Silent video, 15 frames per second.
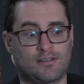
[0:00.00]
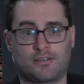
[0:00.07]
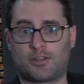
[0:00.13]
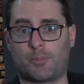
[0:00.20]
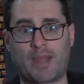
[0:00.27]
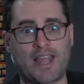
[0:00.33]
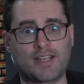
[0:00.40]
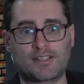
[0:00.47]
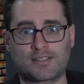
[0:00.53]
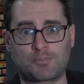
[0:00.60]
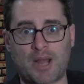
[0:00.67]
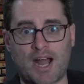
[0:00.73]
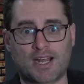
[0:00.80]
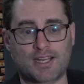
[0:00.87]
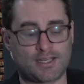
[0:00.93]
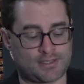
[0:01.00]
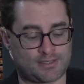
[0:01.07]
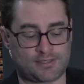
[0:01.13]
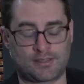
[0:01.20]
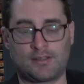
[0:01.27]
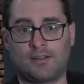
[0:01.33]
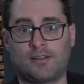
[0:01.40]
the banks'
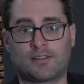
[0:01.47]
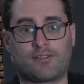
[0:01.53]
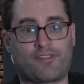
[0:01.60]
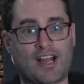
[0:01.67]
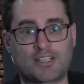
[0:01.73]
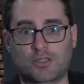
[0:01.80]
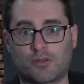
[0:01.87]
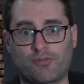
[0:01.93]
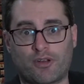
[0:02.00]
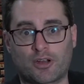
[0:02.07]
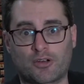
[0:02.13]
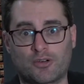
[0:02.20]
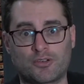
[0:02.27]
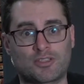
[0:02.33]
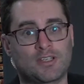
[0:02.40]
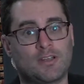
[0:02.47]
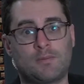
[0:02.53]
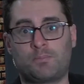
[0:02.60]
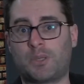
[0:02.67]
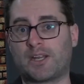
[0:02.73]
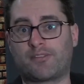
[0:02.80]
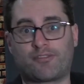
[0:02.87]
pockets, the fossil f***ers,
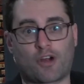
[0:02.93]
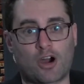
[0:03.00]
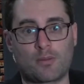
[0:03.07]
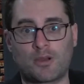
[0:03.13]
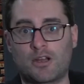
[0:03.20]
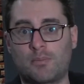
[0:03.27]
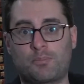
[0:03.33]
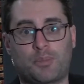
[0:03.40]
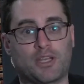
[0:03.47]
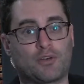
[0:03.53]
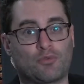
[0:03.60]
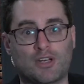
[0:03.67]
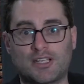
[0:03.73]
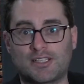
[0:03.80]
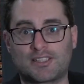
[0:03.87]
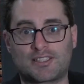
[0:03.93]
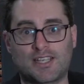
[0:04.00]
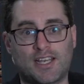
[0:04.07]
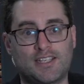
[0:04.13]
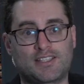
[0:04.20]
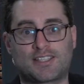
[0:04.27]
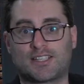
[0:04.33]
big pharma, big real
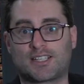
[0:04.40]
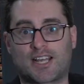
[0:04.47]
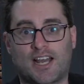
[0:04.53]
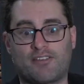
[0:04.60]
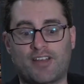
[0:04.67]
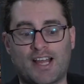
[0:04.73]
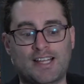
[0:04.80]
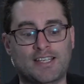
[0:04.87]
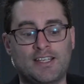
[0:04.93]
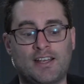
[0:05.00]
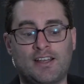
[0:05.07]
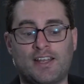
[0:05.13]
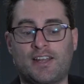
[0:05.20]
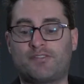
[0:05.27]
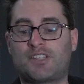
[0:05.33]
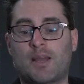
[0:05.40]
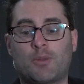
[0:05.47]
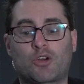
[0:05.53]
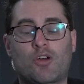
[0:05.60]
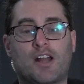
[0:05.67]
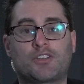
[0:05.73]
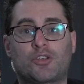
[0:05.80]
estate, Silicon Valley, if
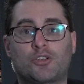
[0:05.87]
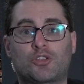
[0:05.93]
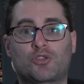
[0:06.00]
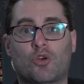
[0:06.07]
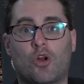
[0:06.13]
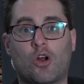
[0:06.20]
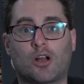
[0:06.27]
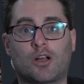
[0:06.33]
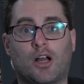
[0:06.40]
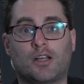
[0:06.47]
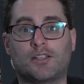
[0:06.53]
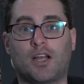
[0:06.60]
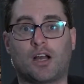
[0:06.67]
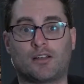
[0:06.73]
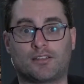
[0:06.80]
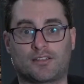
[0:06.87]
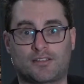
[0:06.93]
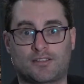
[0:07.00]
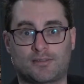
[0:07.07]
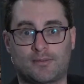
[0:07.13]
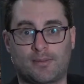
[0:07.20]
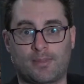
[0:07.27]
Democrats are strong on
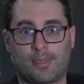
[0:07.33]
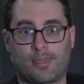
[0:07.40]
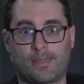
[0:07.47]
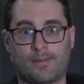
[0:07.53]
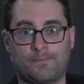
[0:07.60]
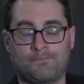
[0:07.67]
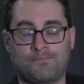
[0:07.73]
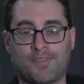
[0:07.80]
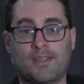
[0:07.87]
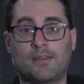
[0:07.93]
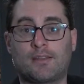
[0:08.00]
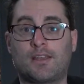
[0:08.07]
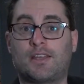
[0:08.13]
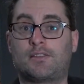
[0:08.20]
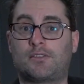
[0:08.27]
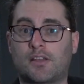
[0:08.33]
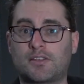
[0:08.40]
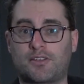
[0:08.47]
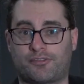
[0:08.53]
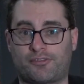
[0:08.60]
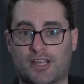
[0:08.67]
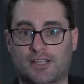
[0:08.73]
guns. It does
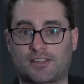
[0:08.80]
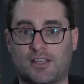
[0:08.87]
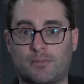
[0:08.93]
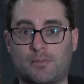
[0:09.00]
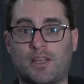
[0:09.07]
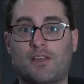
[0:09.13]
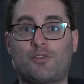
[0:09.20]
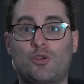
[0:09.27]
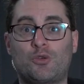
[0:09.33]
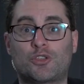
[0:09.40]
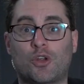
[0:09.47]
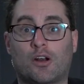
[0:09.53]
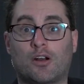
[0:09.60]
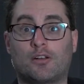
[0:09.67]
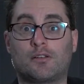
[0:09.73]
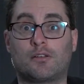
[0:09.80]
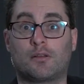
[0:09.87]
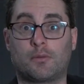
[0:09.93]
affect them if you start